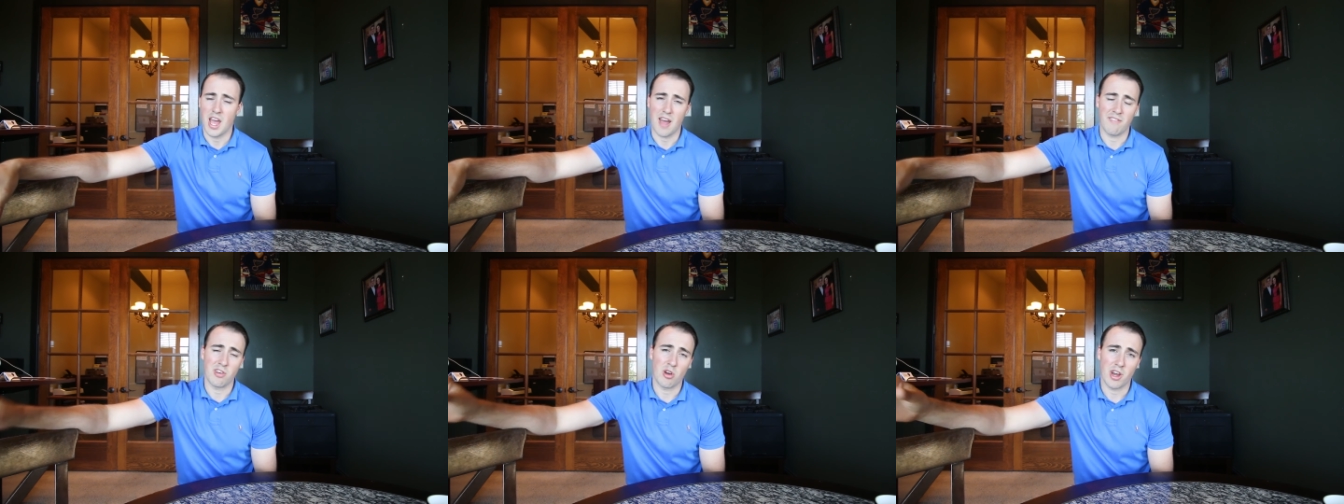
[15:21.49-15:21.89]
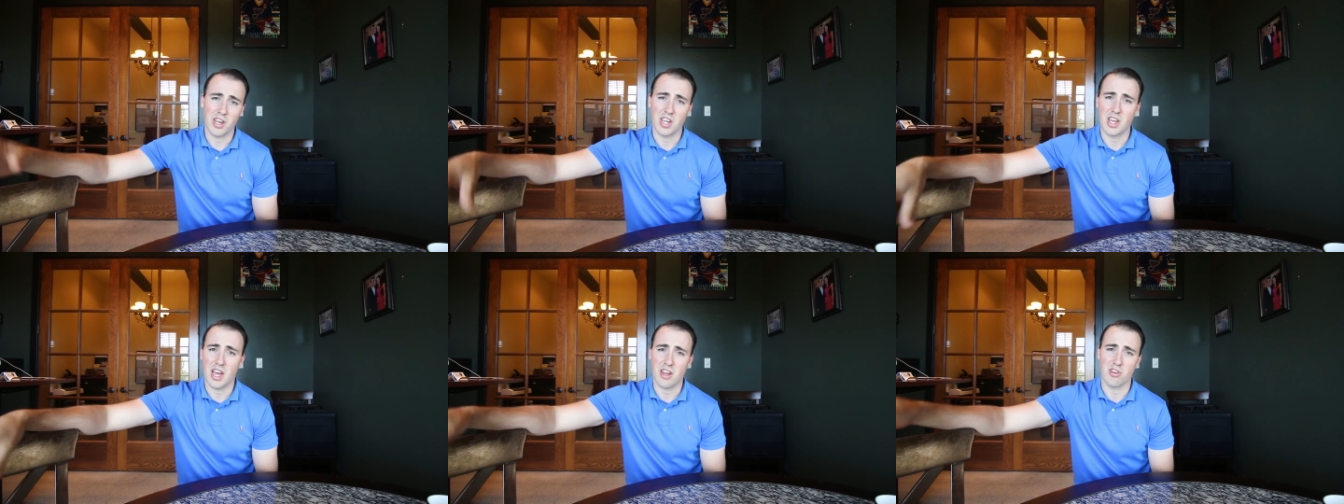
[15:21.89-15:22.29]
have no
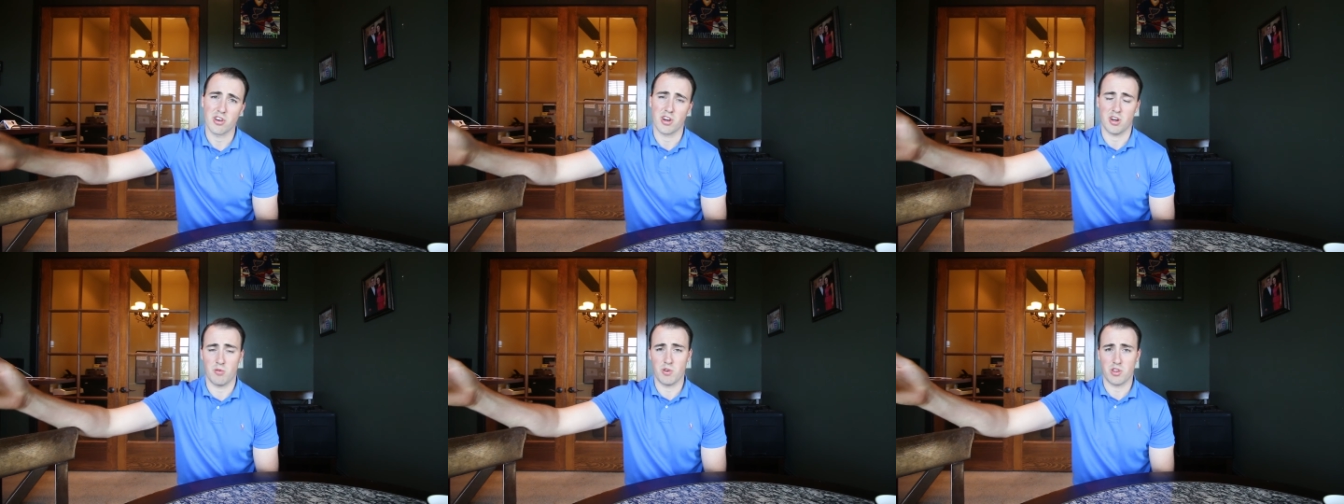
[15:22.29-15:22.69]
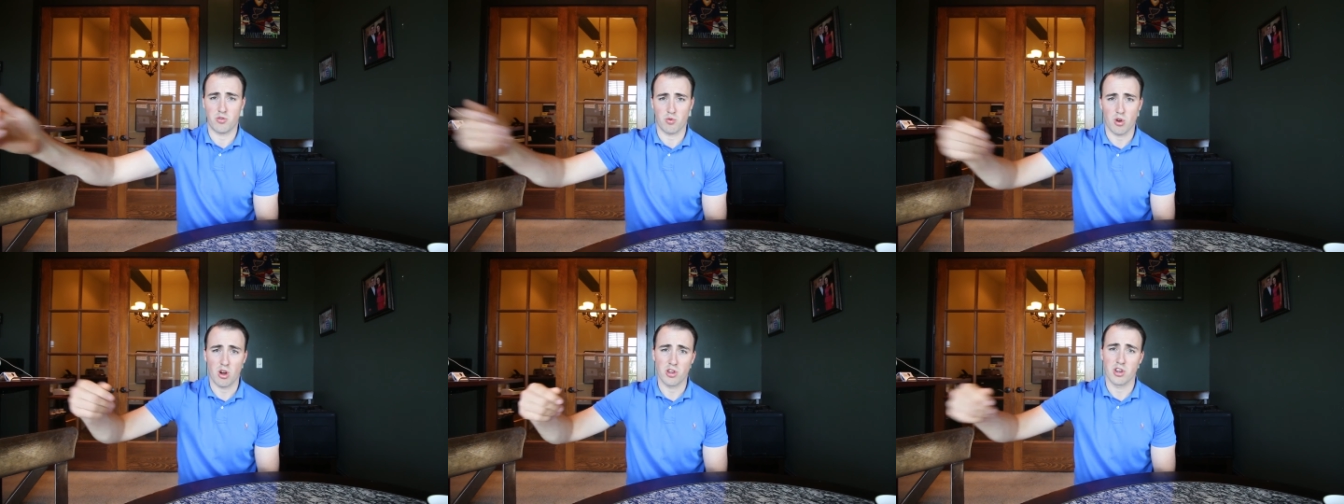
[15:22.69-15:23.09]
idea how you're gonna
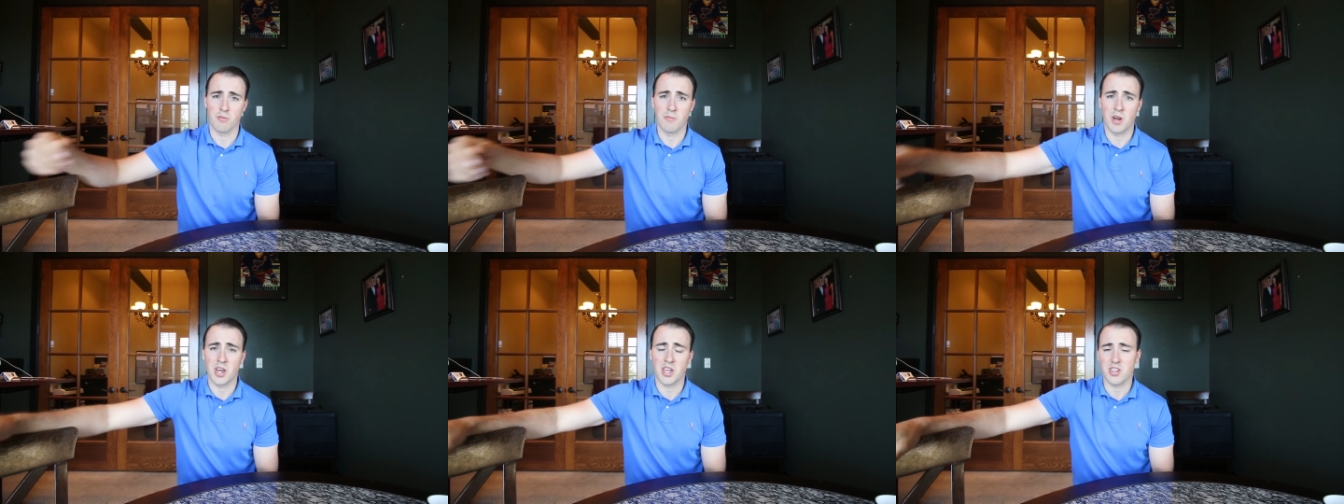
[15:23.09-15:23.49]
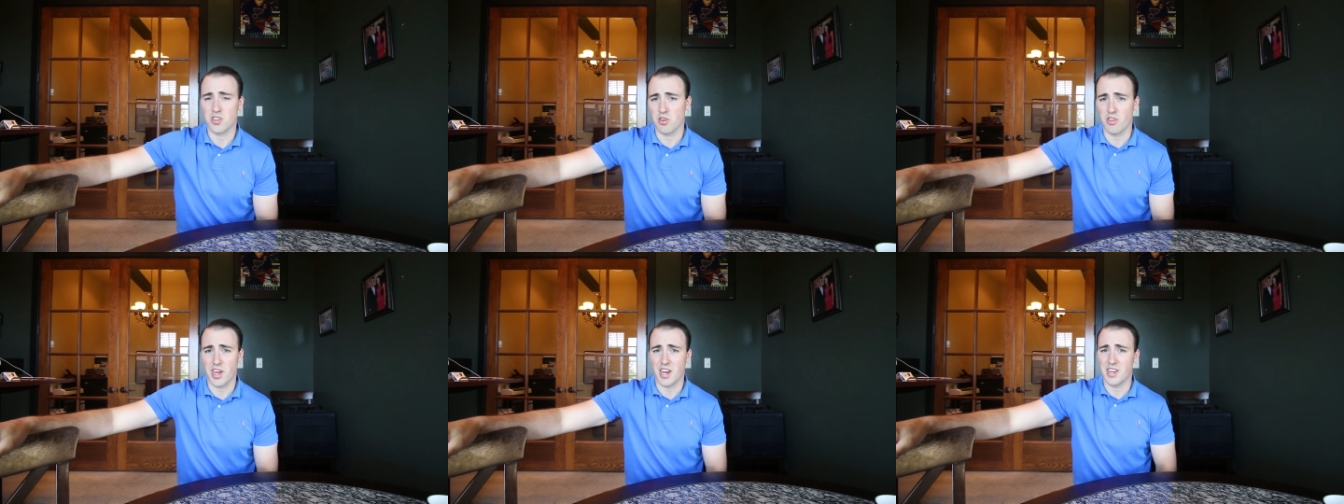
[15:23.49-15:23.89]
withdraw your money
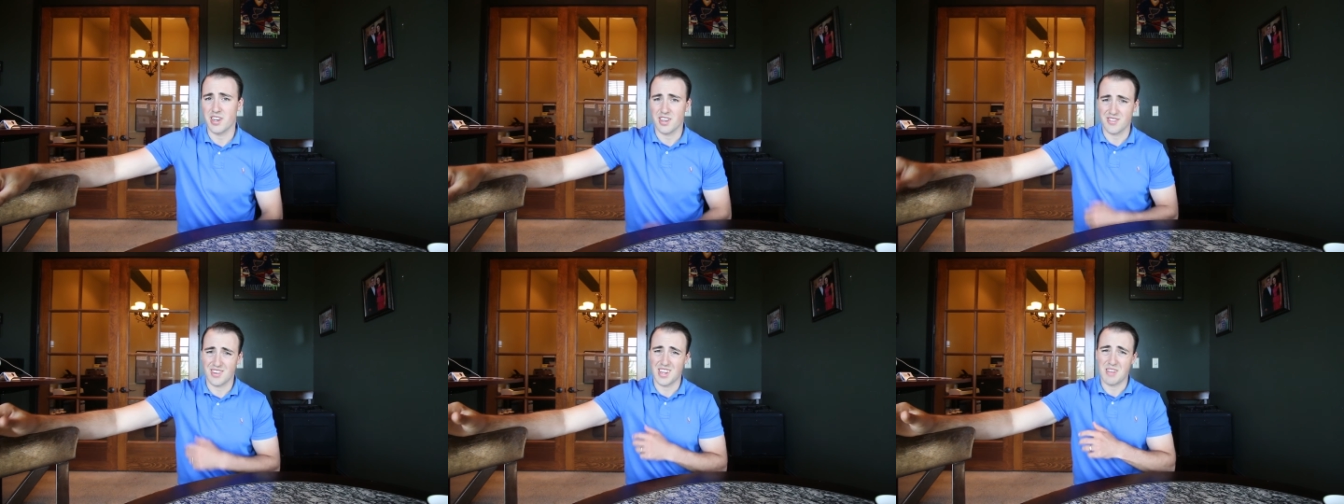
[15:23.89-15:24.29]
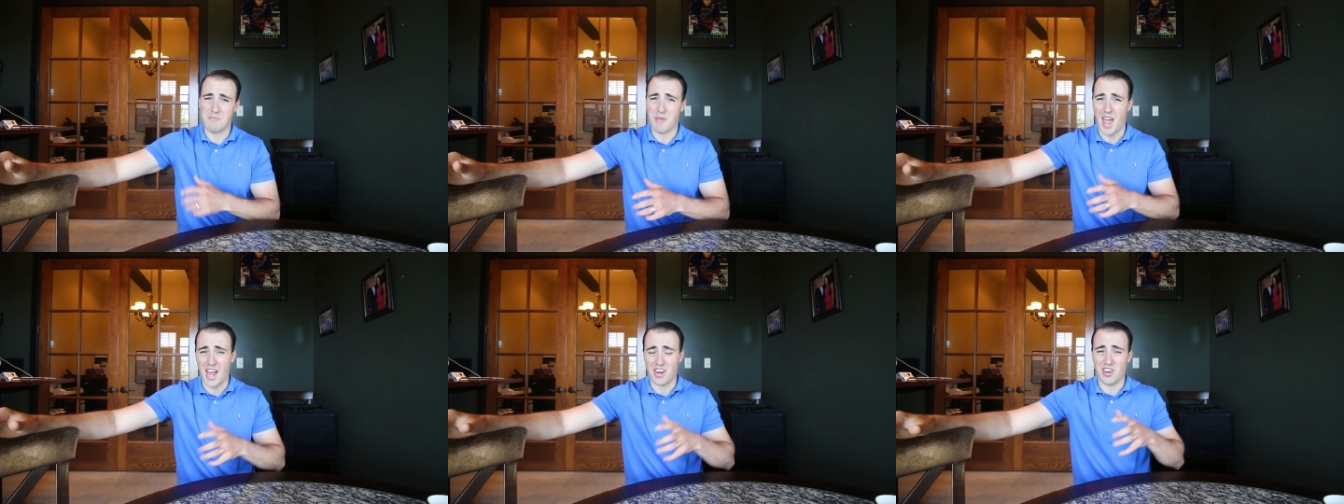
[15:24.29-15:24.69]
so that it doesn't
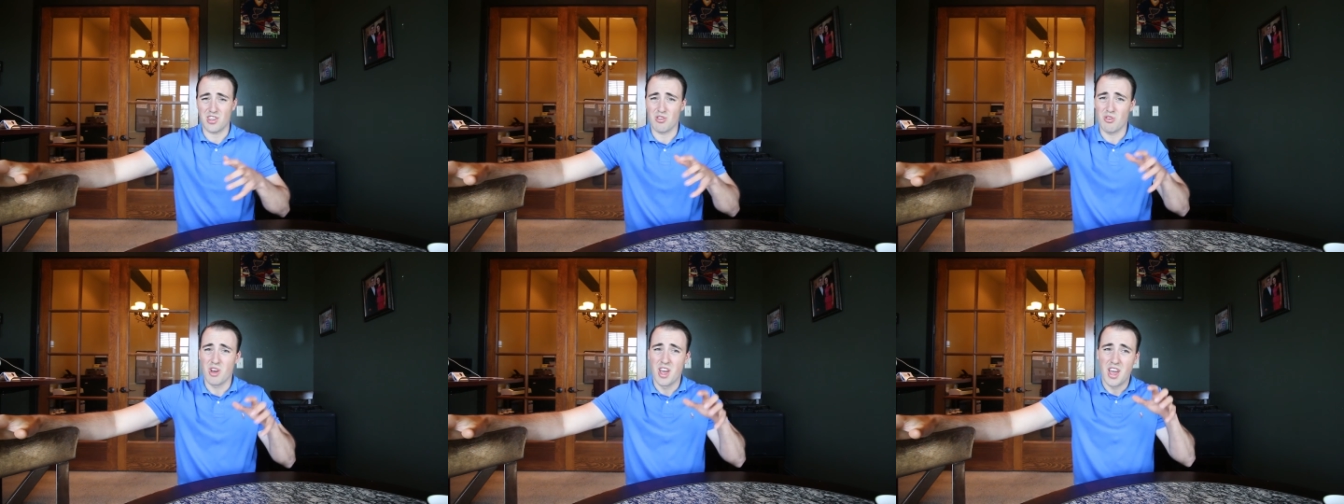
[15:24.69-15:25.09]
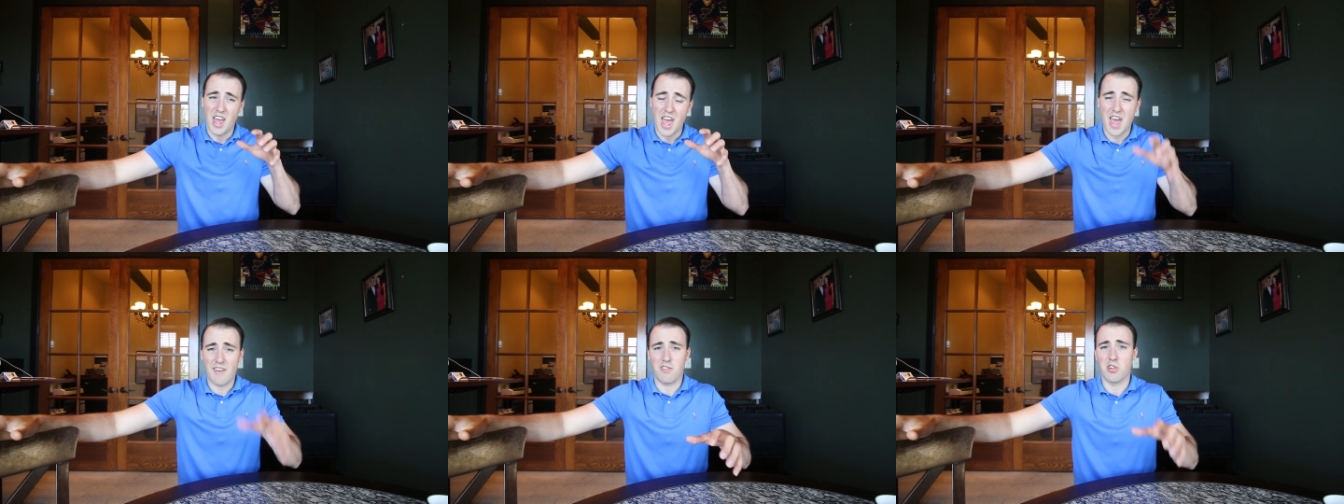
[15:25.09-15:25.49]
impact you
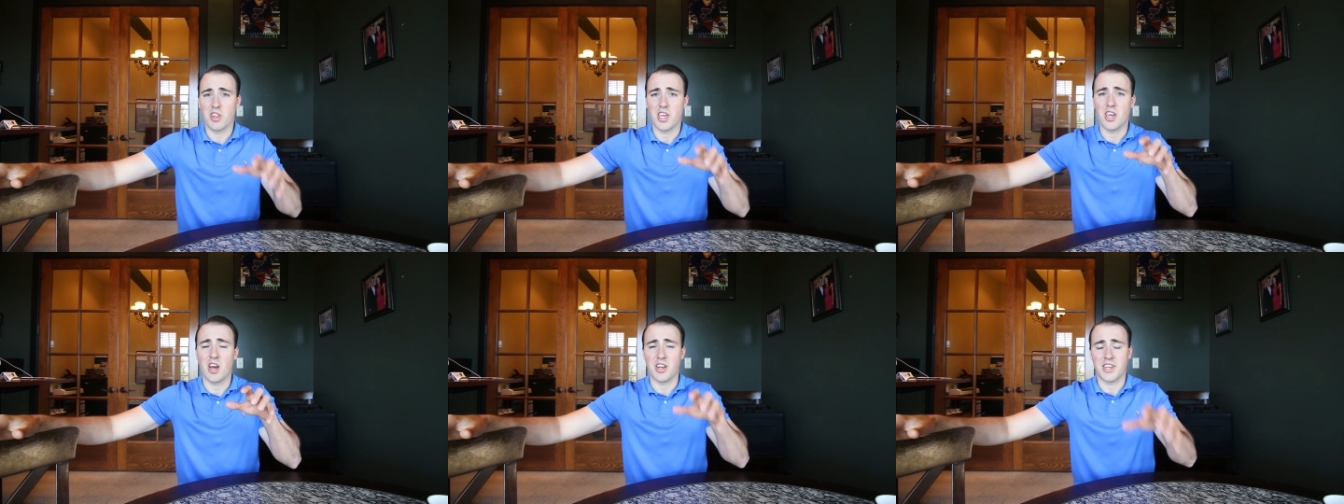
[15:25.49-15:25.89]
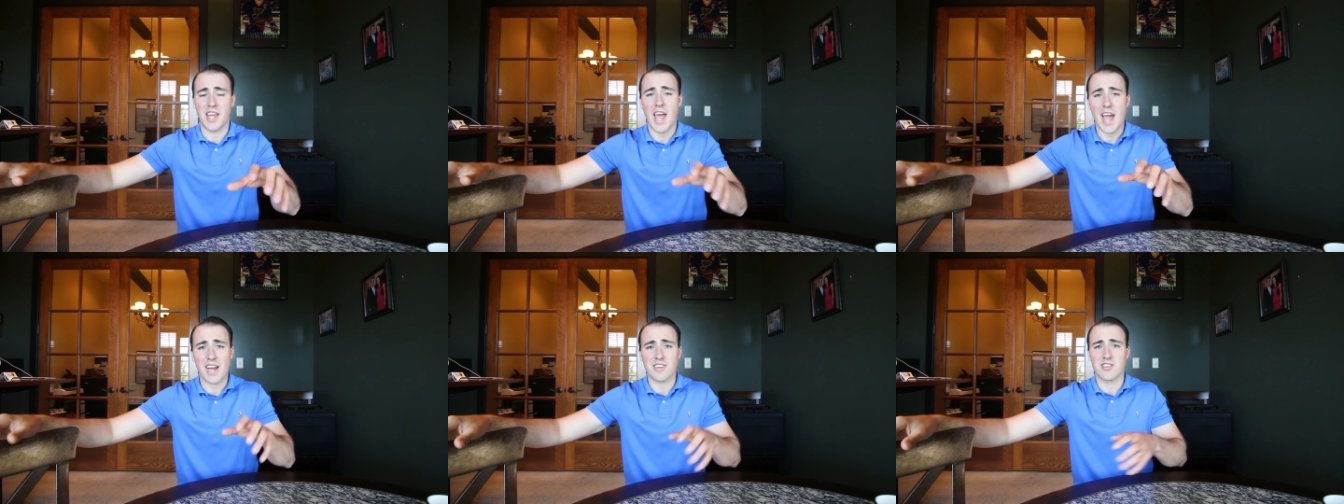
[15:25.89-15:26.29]
heavily on
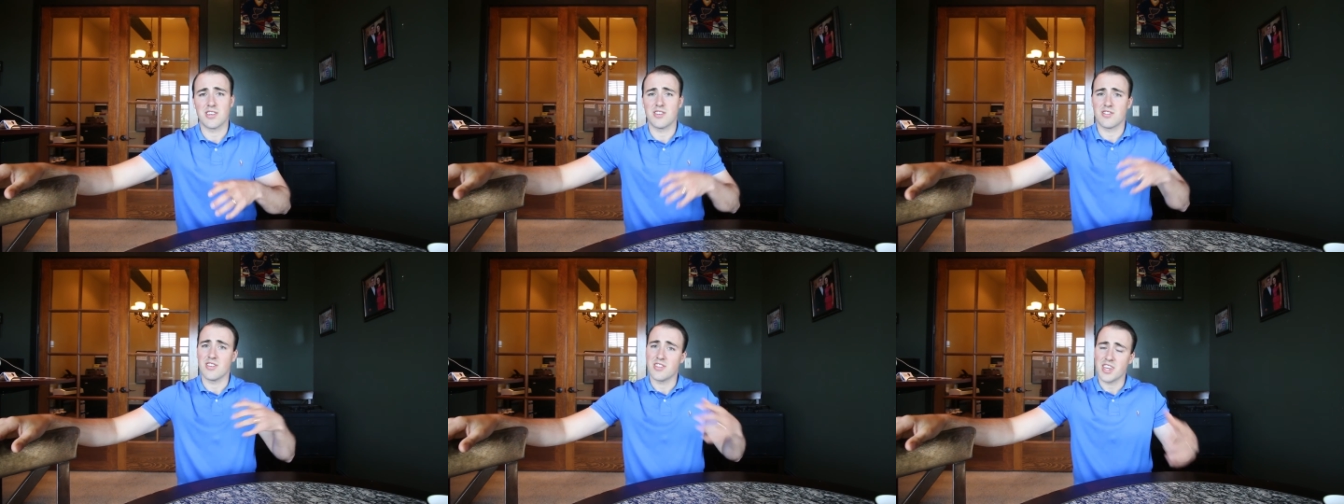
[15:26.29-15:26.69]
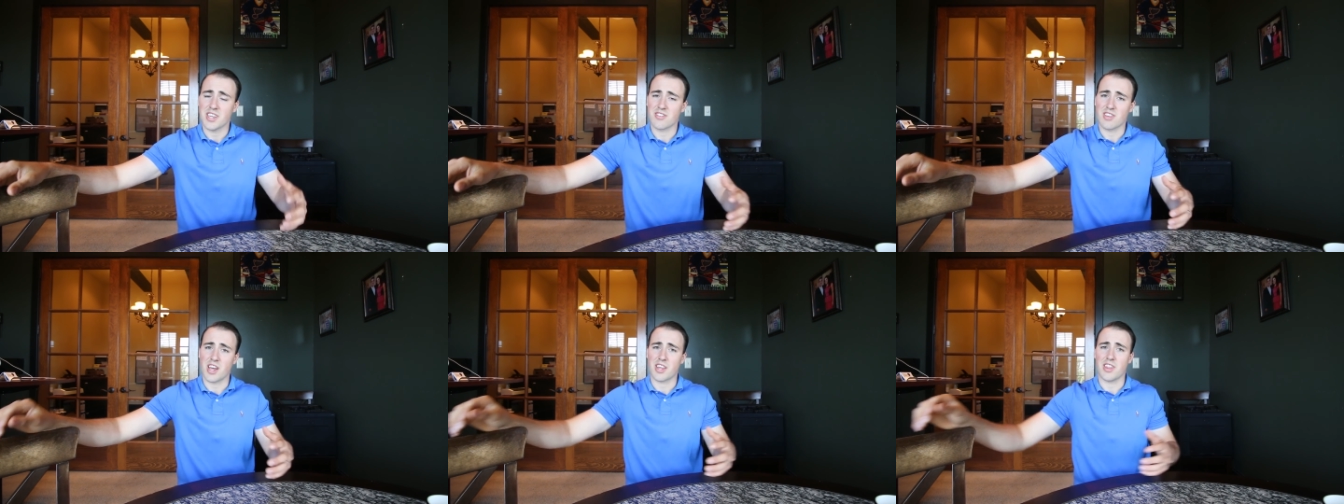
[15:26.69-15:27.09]
taxes and
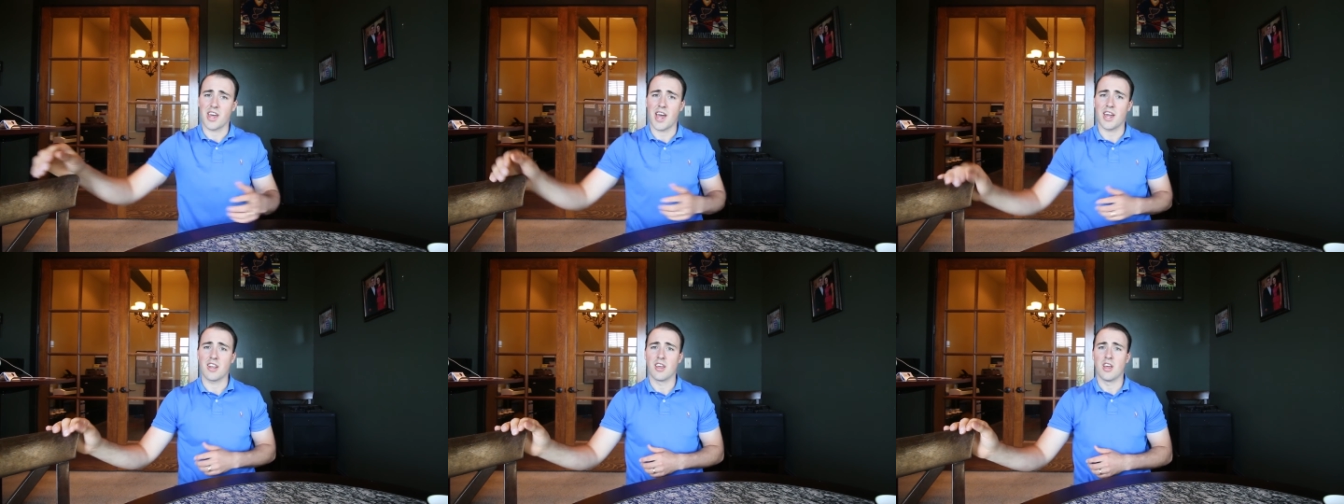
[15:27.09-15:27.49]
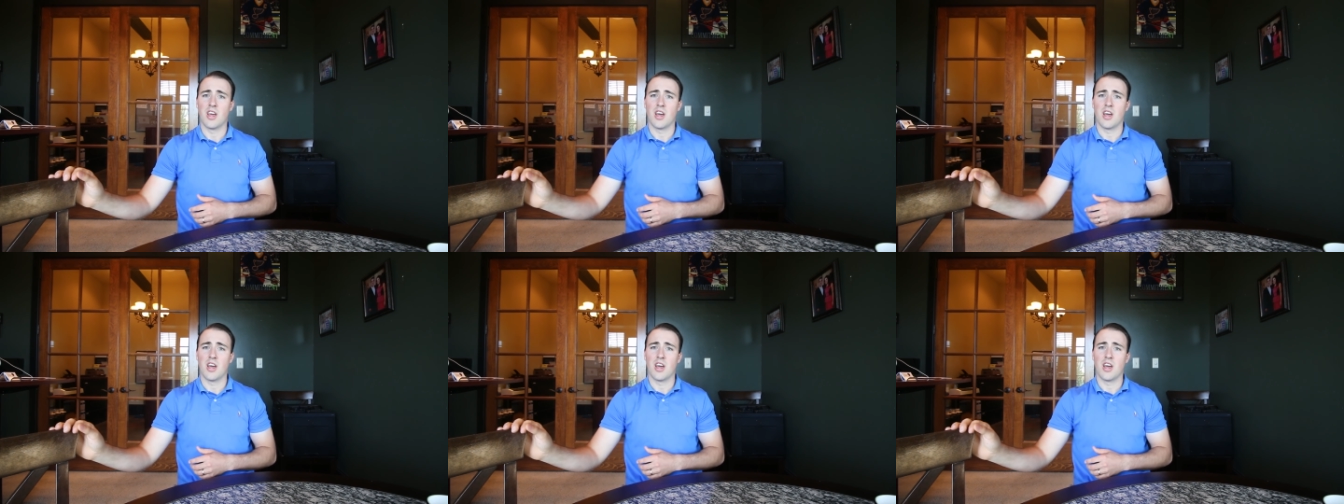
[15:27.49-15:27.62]
things like that.